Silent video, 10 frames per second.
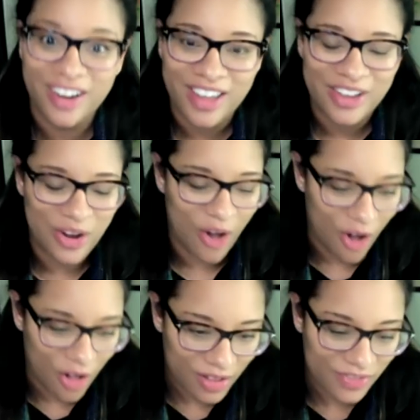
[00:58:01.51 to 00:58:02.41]
you know
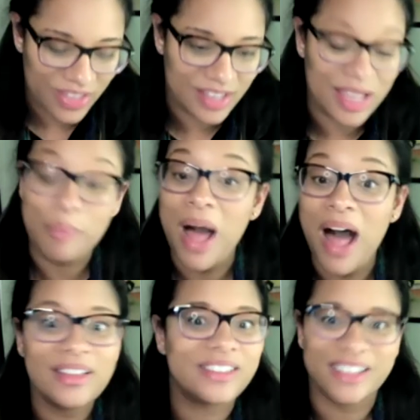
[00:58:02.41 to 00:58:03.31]
all of the in
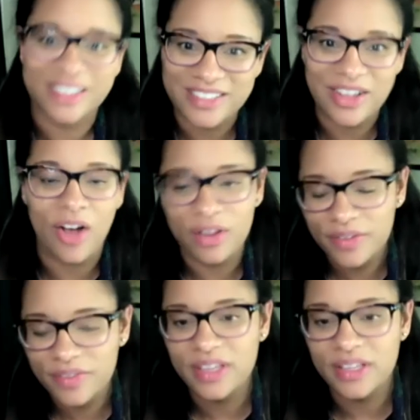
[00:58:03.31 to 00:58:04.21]
politics all
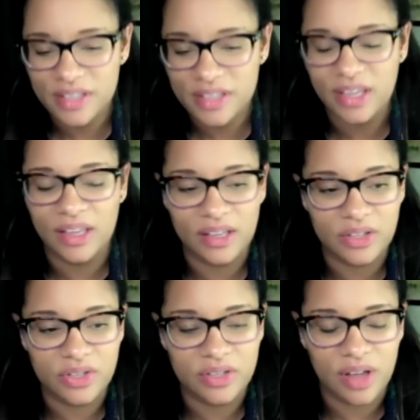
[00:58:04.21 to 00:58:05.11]
of these
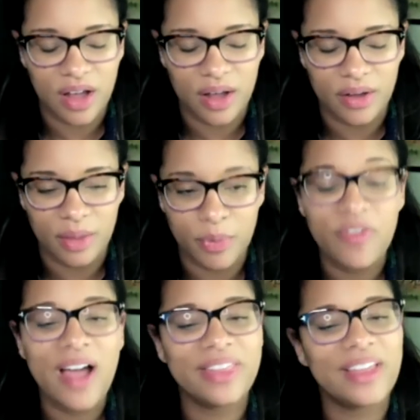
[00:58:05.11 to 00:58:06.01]
things uh,
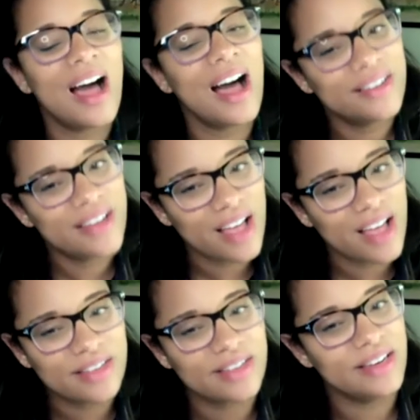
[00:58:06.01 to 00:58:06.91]
provide the
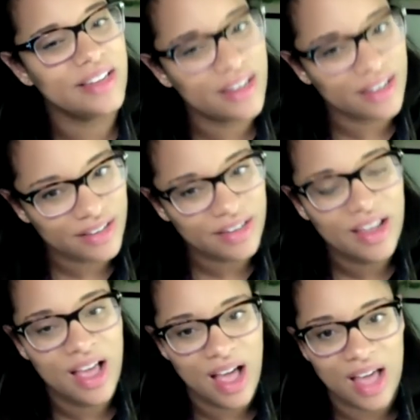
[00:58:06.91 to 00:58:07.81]
context that's needed
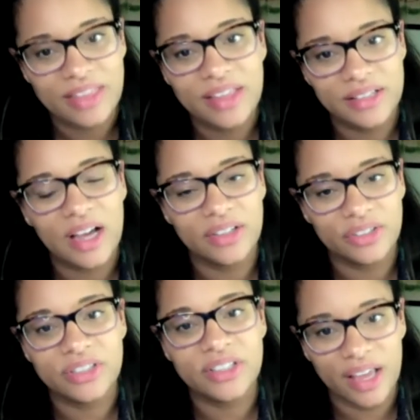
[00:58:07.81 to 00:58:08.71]
i think to
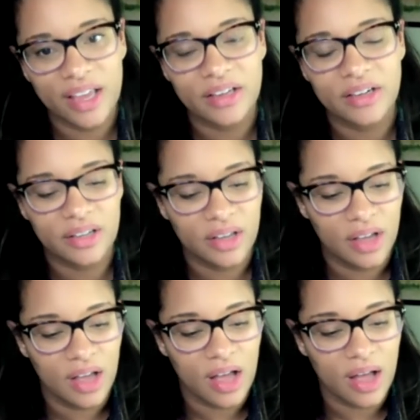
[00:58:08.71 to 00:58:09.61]
understand
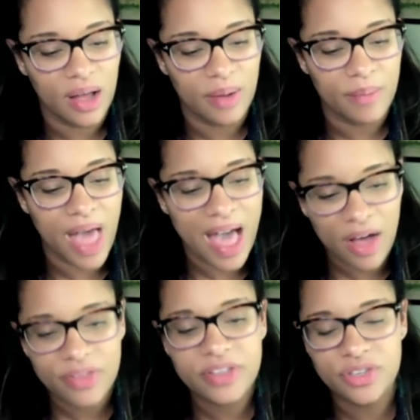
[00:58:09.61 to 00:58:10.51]
um,
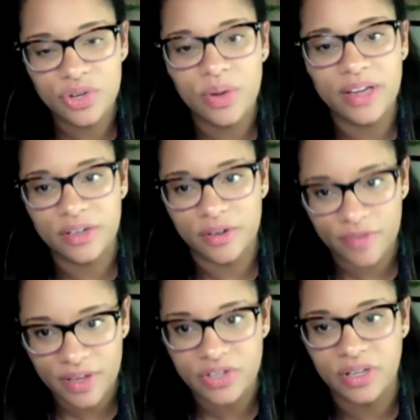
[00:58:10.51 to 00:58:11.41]
how these new
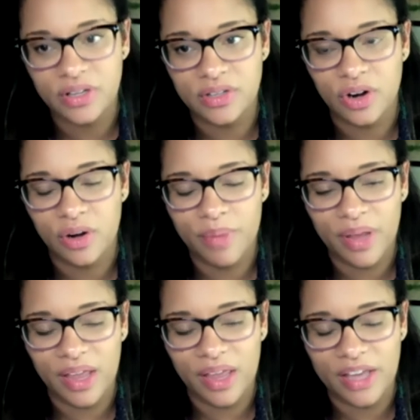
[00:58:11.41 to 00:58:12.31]
interventions are
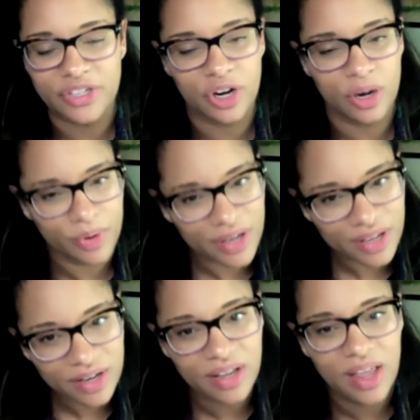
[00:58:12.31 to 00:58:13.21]
being
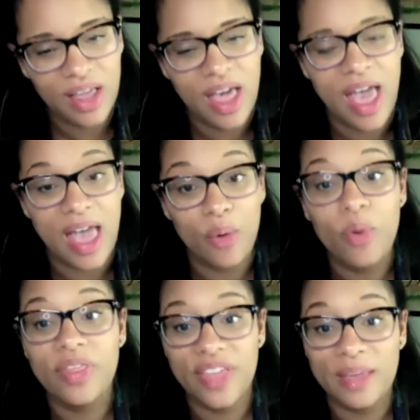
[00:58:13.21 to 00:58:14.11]
interpreted and
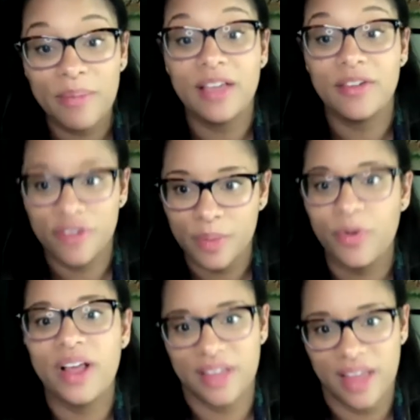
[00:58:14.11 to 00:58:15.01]
what they mean for the
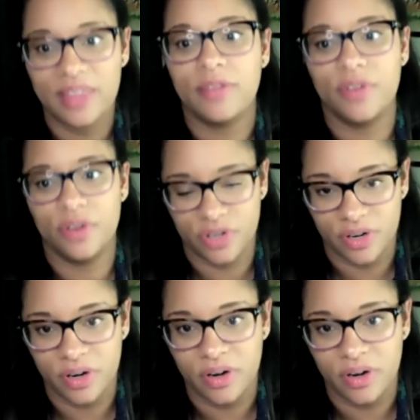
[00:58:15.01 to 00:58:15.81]
present and the future